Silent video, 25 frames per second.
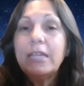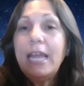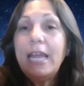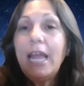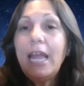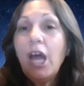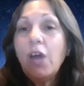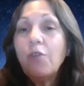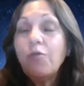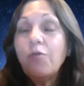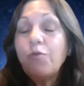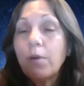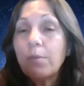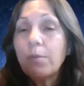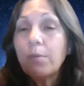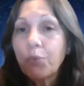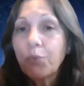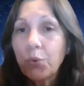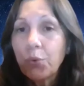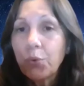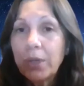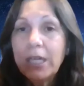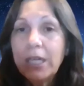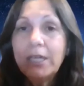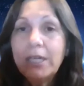They have
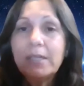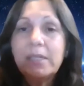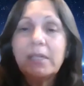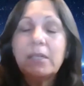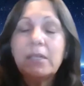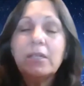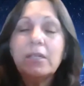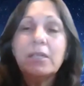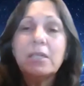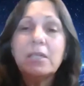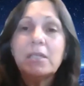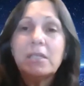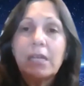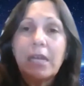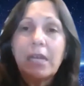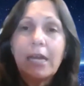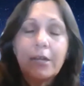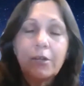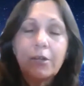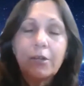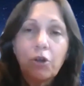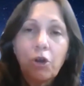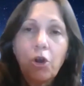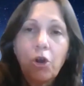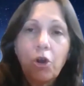breezes
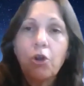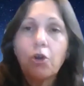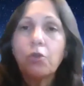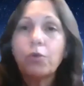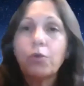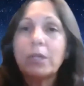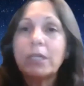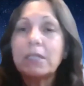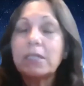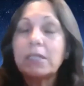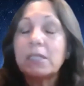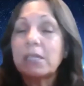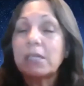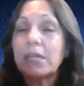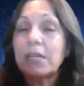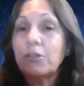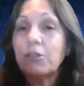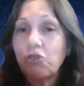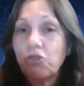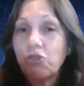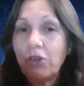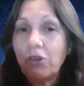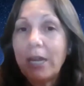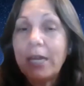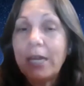and currents
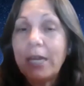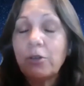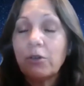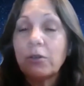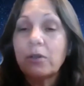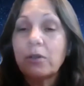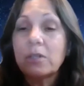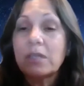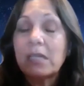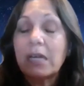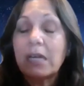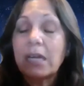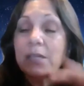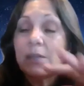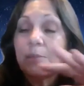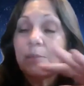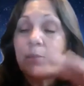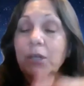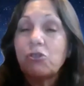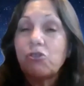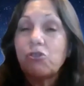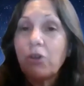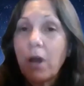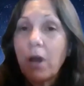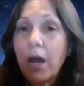and channels as
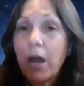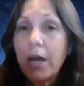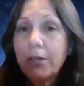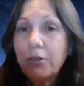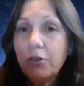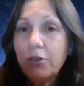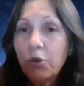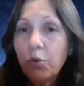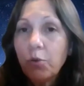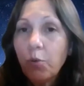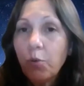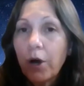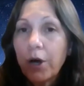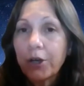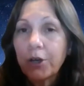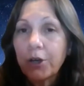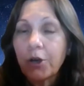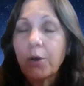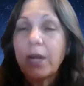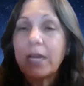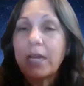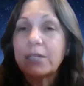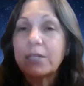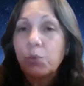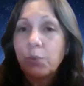much
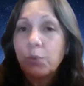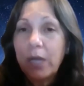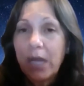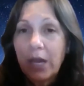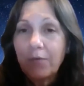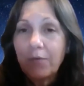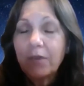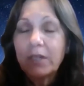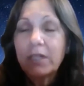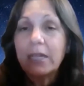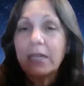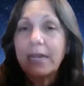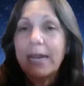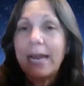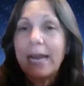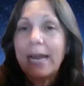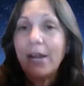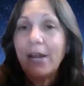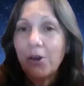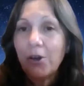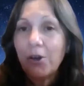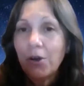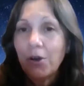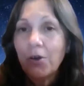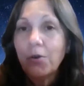underwater as we have in the
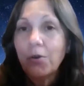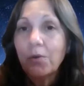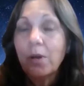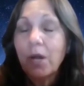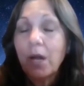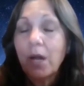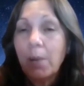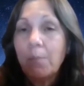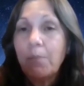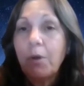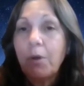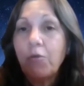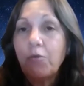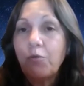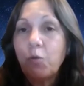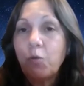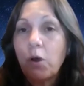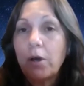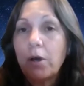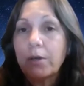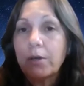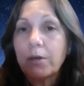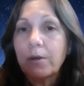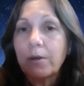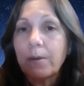air above
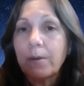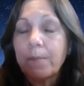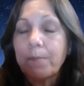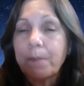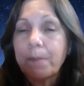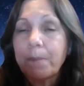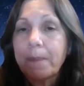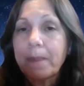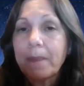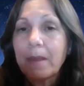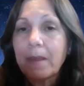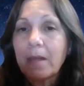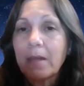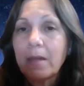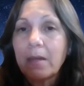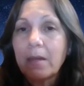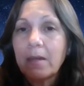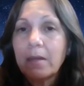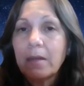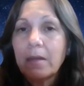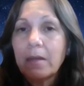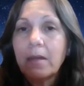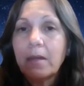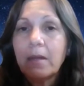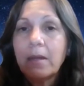water.
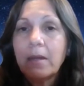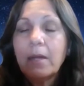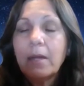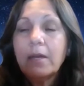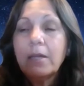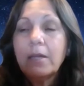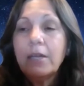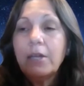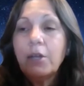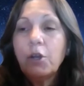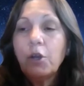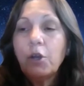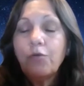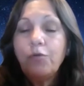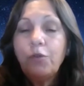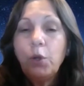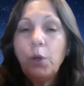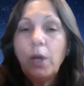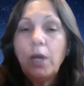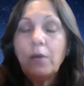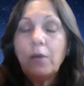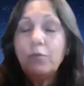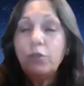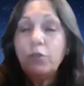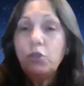You know, if
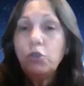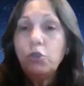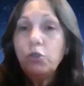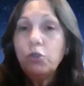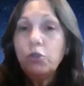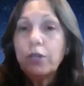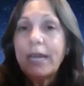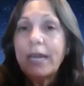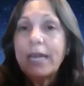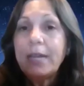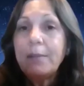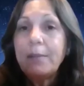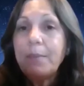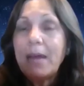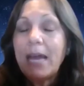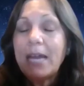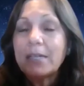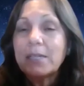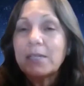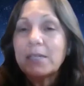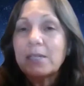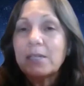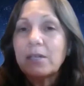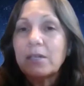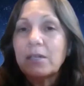you have two land
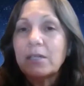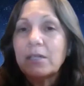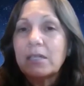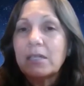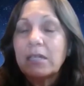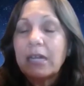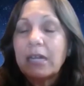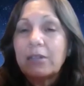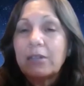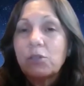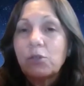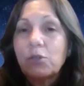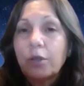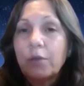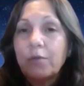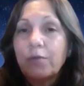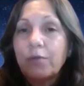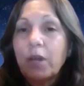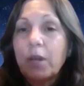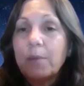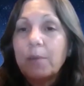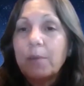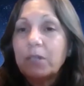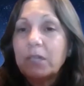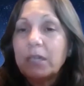masses that sort
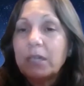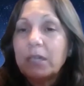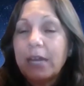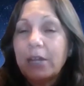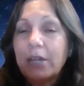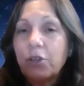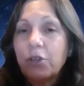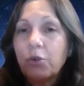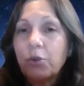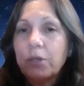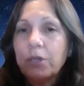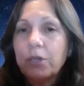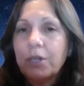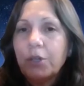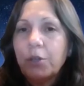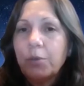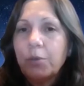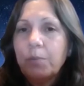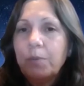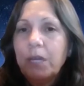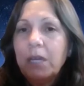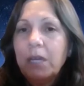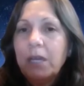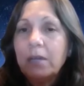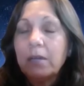of come together a
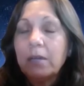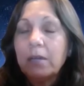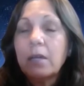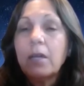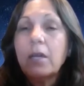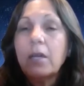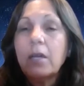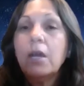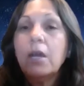little bit,